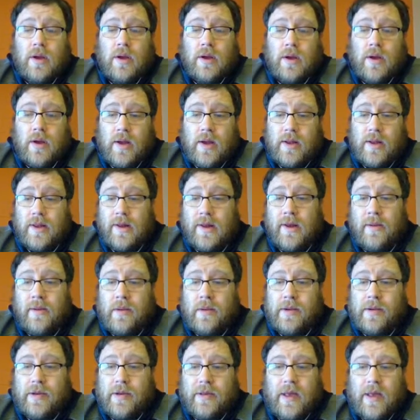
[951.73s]
in the
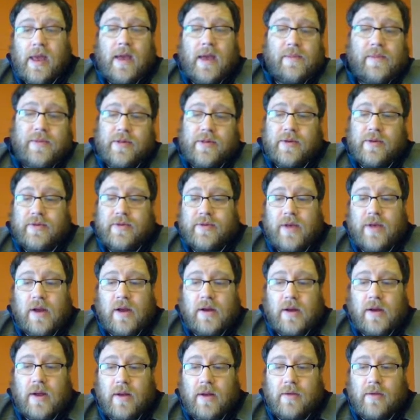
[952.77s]
email. You say, hey, I'm still
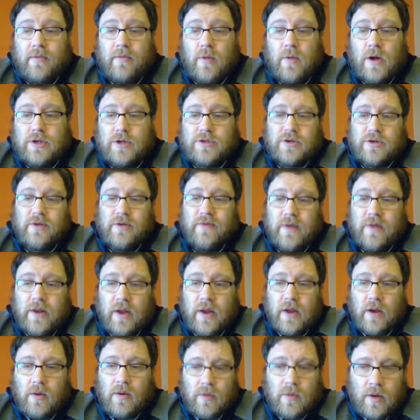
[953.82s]
stuck. I watched your
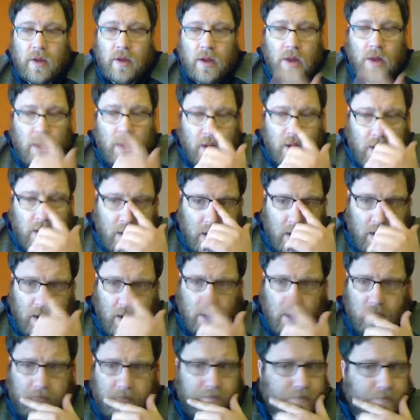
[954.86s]
video.
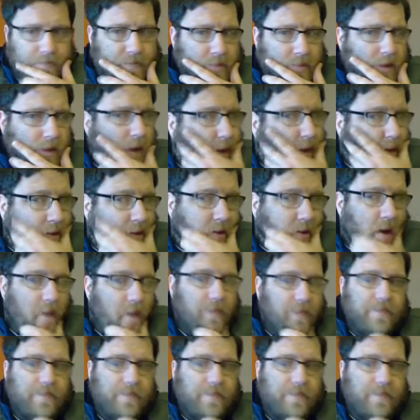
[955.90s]
Um, so,